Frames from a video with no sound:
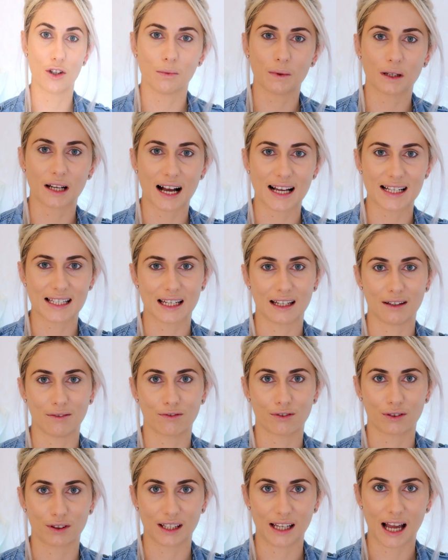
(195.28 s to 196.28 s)
zoom you guys
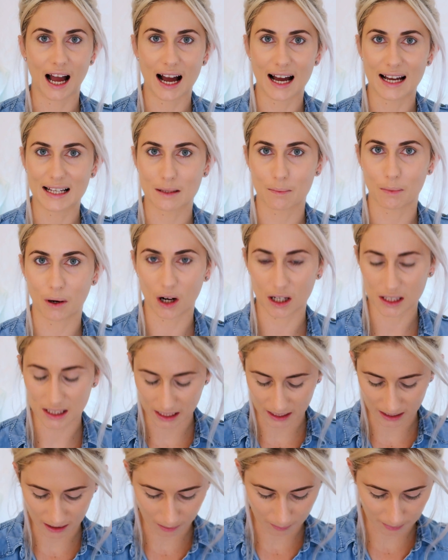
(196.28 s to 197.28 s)
in for the eyes
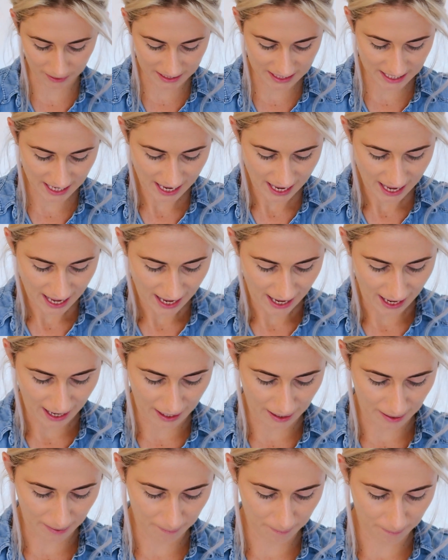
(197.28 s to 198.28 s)
part a little bit.
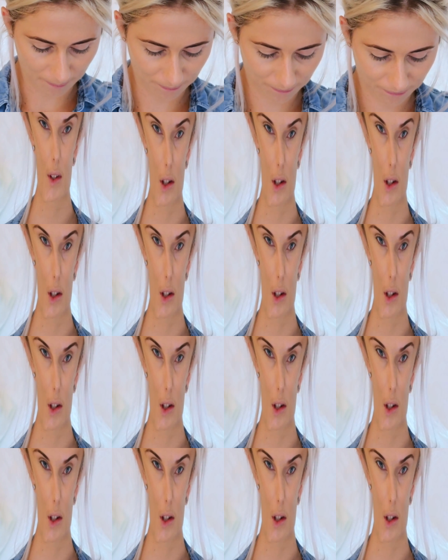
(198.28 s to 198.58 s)
You're